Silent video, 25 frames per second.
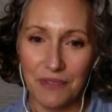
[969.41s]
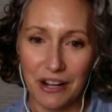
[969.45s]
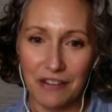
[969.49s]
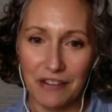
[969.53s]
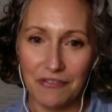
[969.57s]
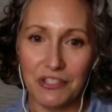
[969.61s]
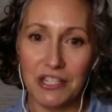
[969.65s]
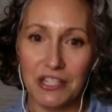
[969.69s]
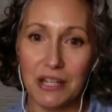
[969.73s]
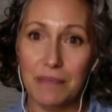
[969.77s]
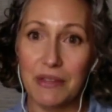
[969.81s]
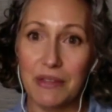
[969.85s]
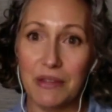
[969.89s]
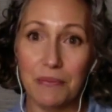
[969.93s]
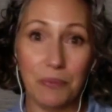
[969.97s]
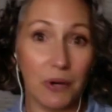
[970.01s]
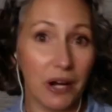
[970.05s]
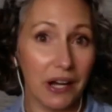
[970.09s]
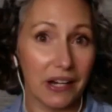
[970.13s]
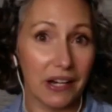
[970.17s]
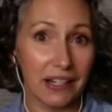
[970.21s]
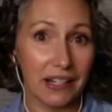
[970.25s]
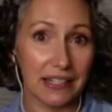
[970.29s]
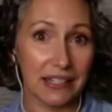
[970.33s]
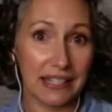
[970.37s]
of some of the
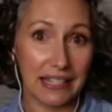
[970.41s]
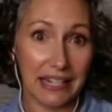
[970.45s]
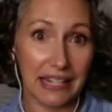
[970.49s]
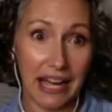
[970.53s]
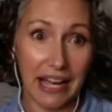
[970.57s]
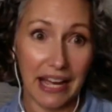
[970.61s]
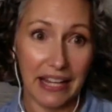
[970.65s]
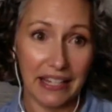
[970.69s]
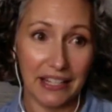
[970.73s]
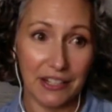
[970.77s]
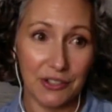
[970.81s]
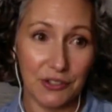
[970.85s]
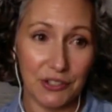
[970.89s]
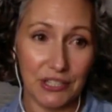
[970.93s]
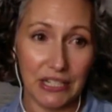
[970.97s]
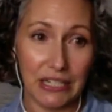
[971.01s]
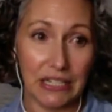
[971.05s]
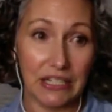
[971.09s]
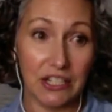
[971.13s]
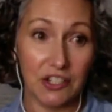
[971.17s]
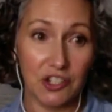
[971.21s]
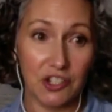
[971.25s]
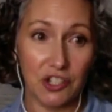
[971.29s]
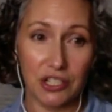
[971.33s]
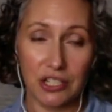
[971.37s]
products that I use in
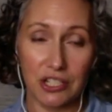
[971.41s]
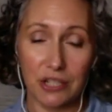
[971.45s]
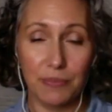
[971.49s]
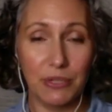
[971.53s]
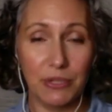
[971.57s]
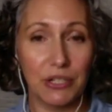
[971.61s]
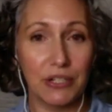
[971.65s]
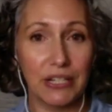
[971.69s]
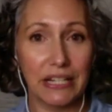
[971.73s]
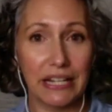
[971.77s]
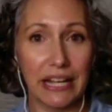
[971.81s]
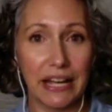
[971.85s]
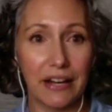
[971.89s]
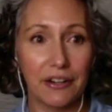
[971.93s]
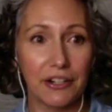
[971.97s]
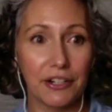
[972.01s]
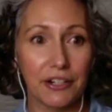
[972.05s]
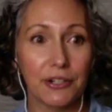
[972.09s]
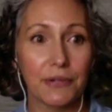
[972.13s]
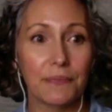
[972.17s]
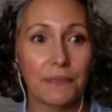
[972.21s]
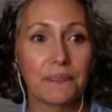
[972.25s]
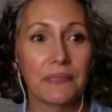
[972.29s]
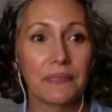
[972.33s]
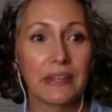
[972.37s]
addition to Beauty
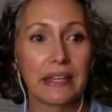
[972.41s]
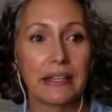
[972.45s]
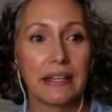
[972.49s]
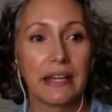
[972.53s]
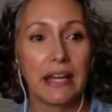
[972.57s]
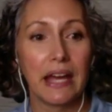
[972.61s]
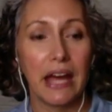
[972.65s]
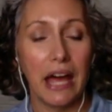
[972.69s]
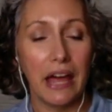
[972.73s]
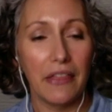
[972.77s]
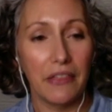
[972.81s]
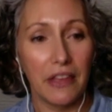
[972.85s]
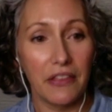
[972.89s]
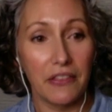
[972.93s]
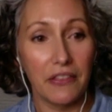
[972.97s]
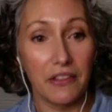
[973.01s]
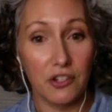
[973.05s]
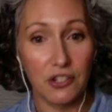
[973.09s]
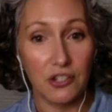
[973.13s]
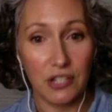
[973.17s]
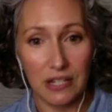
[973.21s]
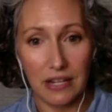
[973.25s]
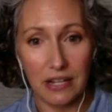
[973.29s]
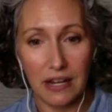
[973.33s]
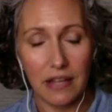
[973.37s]
Counter. Mm-hmm. And then
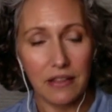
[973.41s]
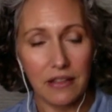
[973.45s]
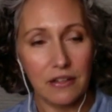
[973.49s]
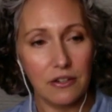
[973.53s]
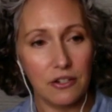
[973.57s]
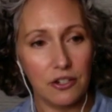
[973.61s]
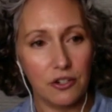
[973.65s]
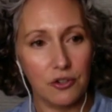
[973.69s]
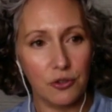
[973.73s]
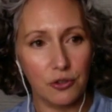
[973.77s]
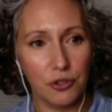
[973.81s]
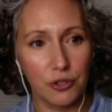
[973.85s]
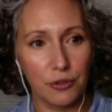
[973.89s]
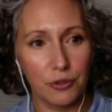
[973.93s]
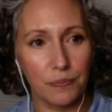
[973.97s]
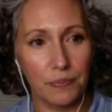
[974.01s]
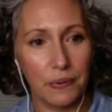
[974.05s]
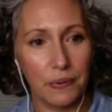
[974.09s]
there's another group,